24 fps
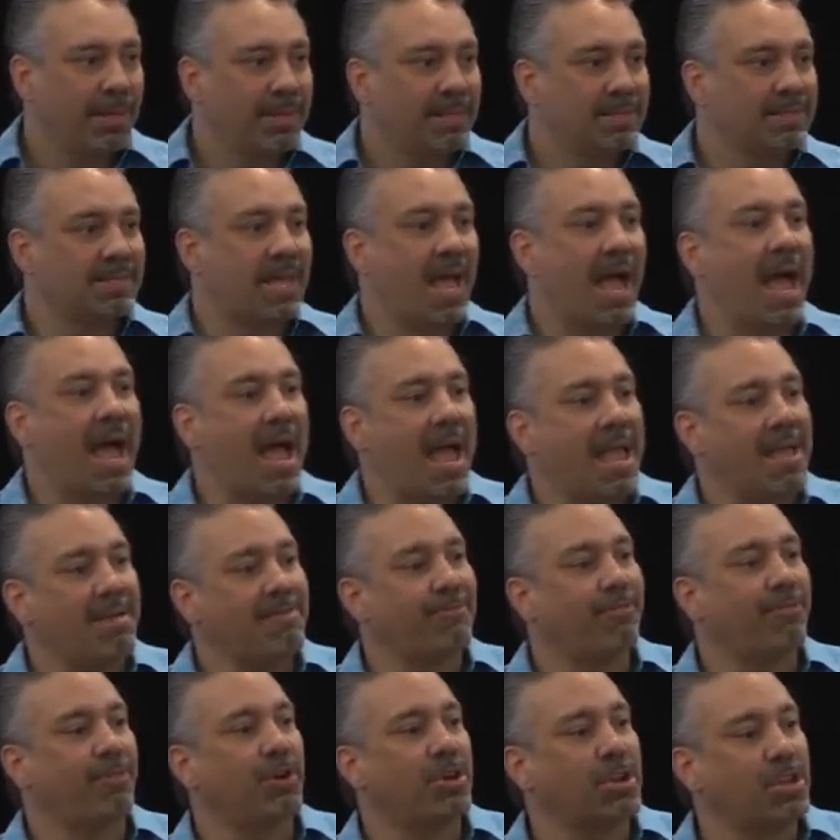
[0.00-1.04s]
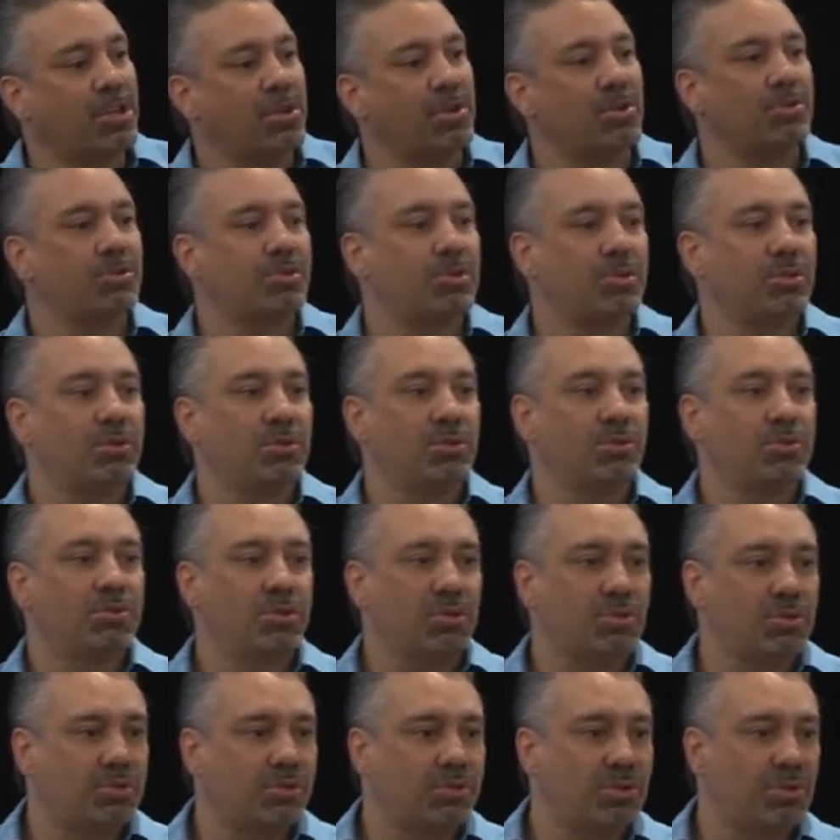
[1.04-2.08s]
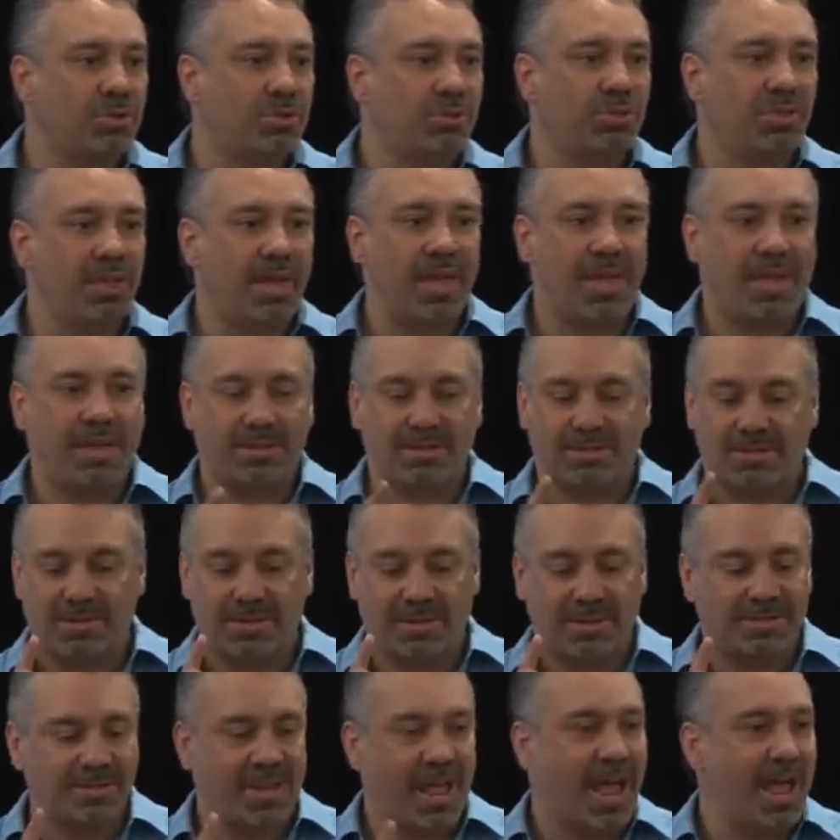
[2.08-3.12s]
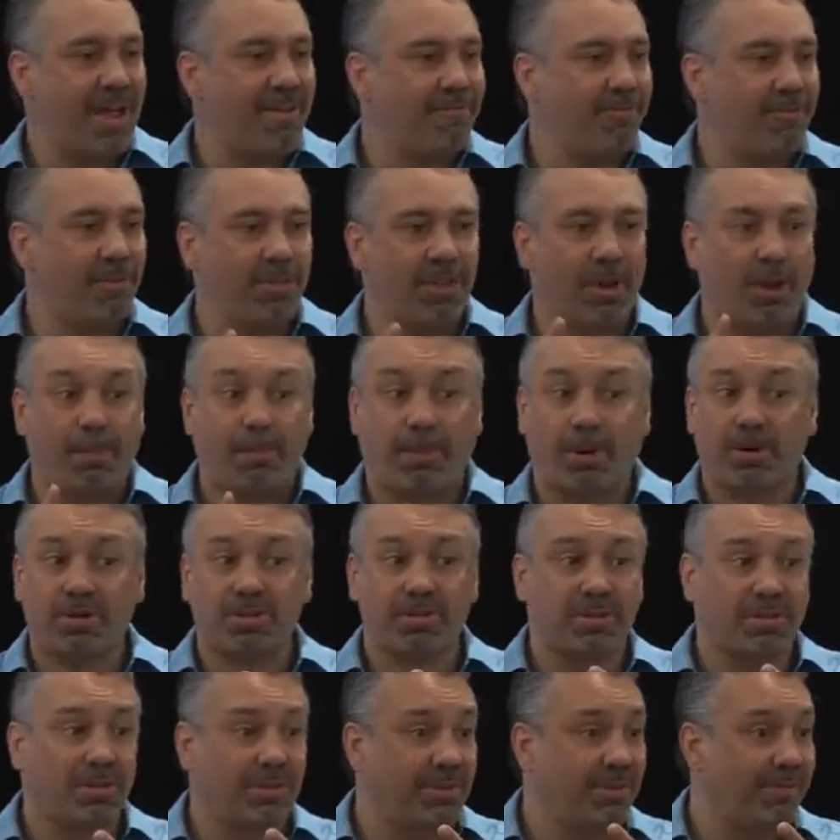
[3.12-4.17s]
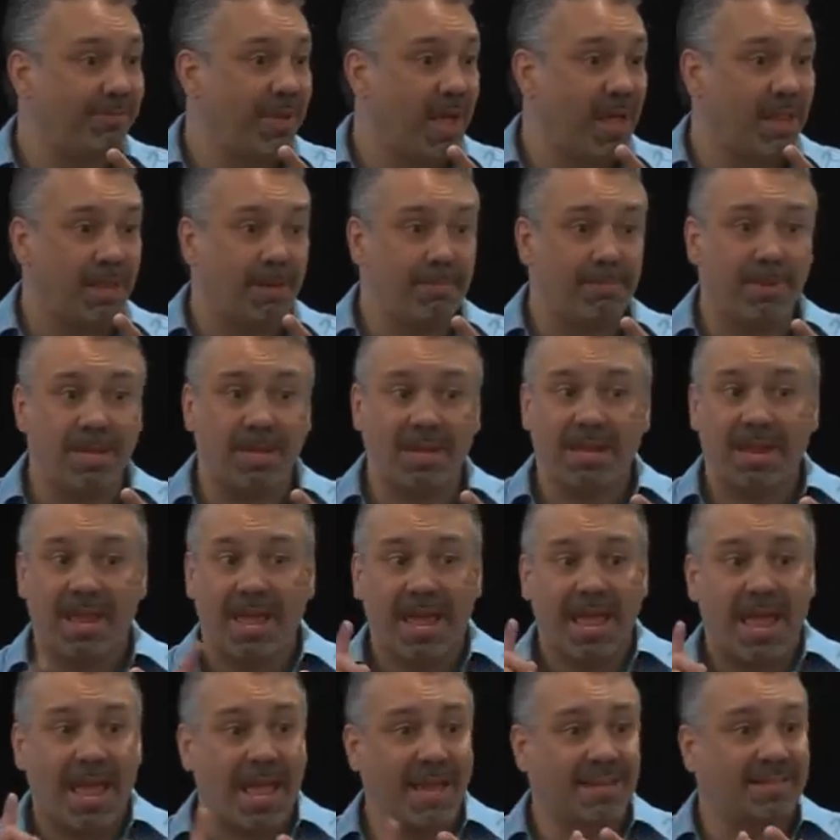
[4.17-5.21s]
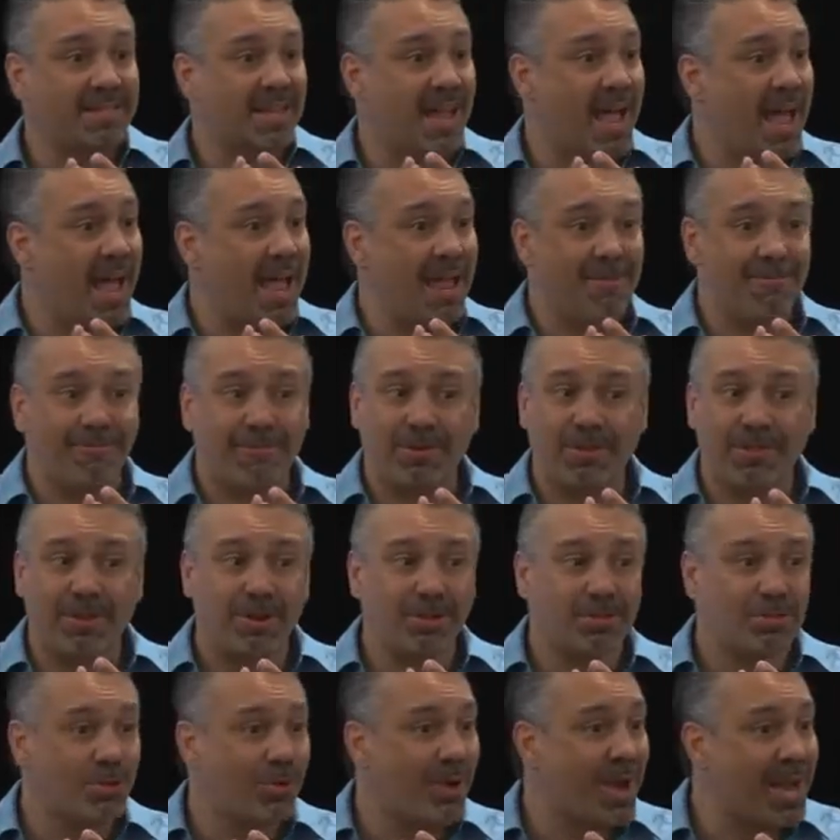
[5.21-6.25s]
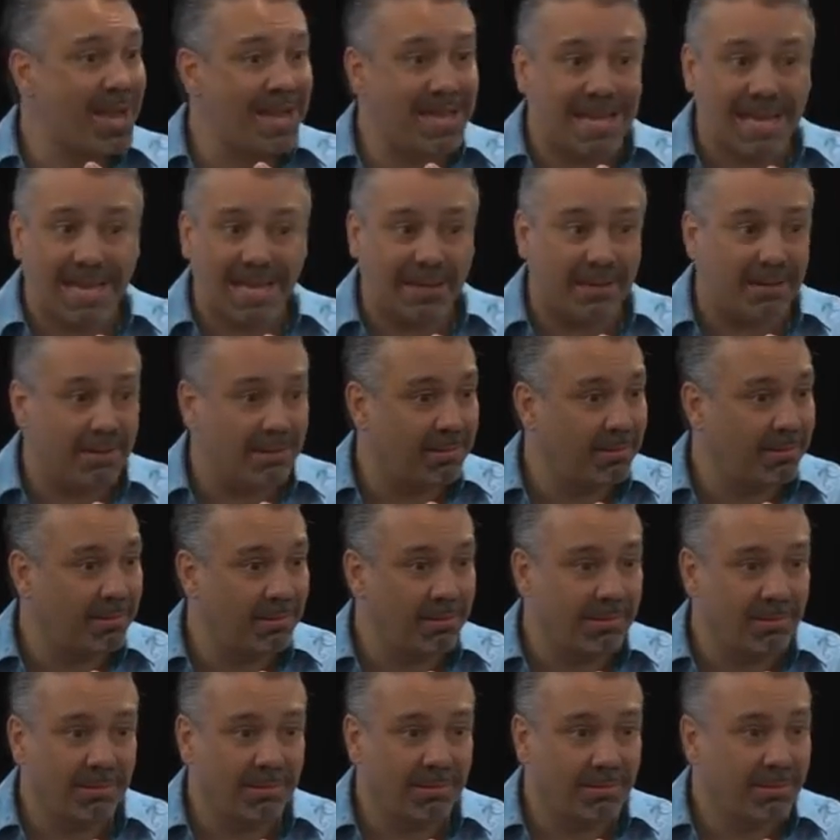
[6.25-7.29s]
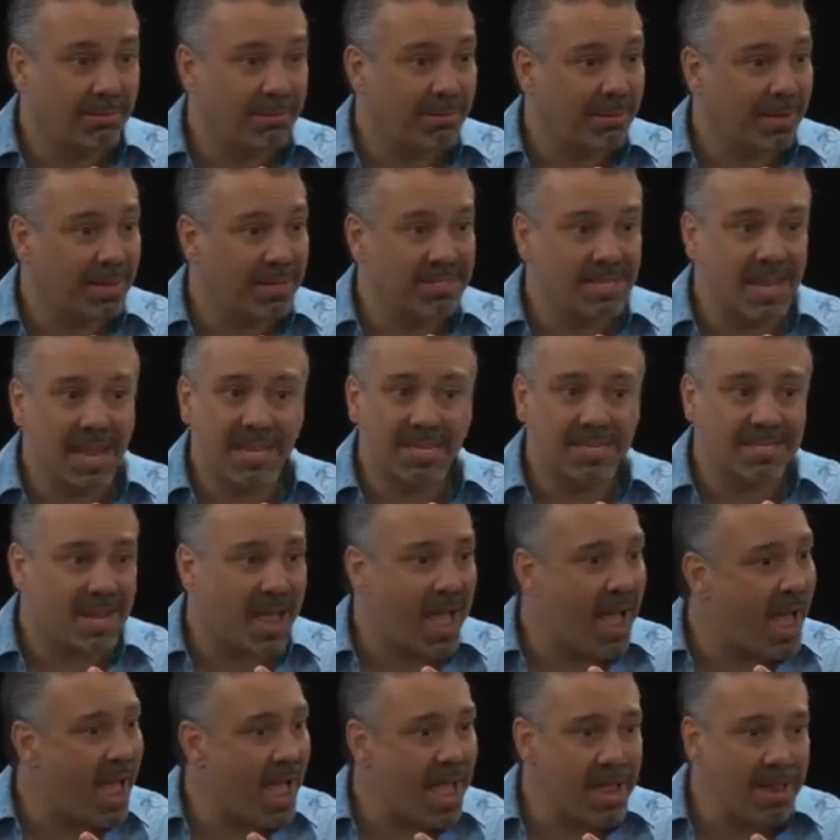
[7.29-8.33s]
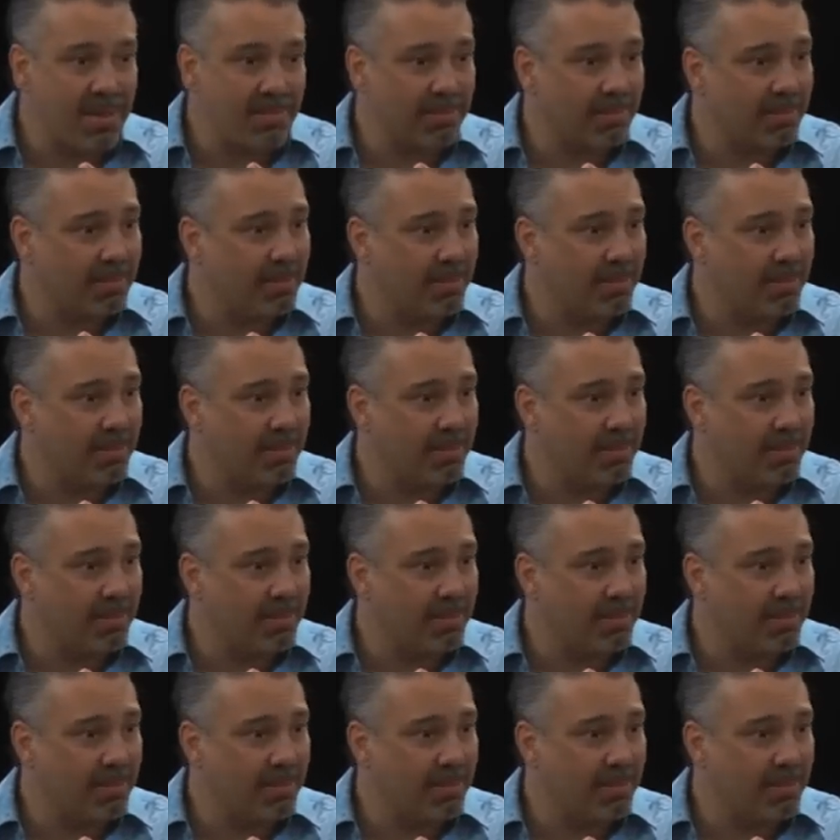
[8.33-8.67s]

Time for you to do two things. Time for their personal development and time for their training. It takes time.